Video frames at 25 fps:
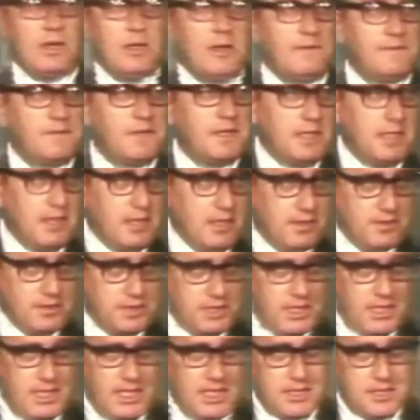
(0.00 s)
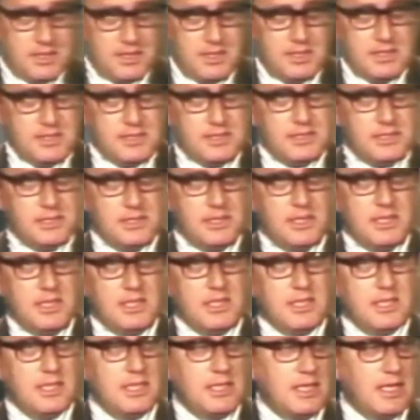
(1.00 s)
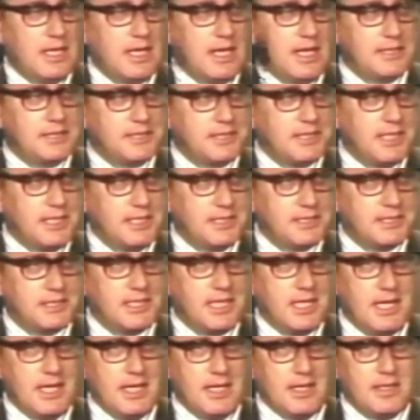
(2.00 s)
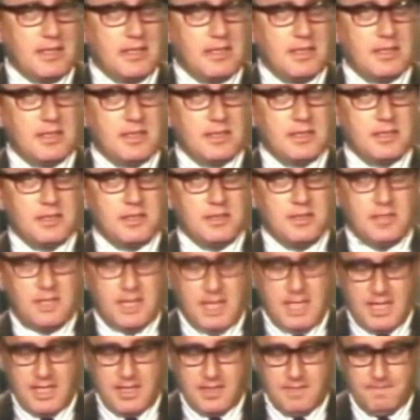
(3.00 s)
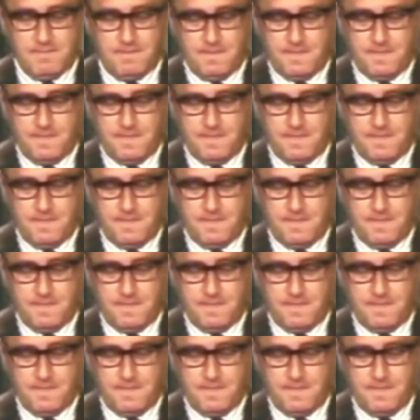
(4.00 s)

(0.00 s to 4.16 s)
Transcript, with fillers: of the negotiations as they stand today.